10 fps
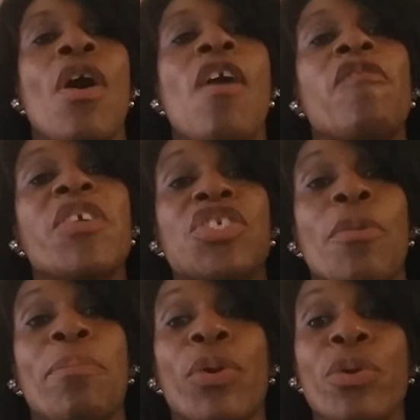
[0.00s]
of which
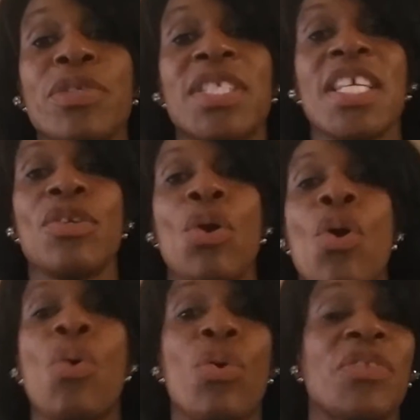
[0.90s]
a person
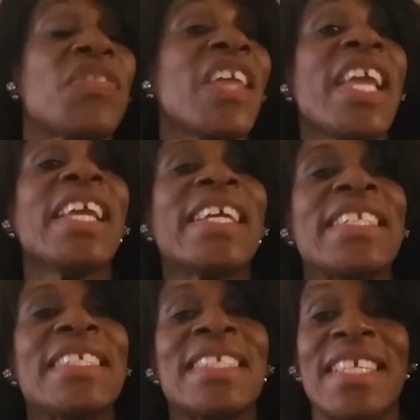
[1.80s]
or thing
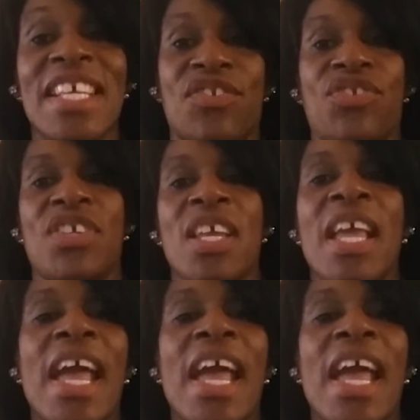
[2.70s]
consists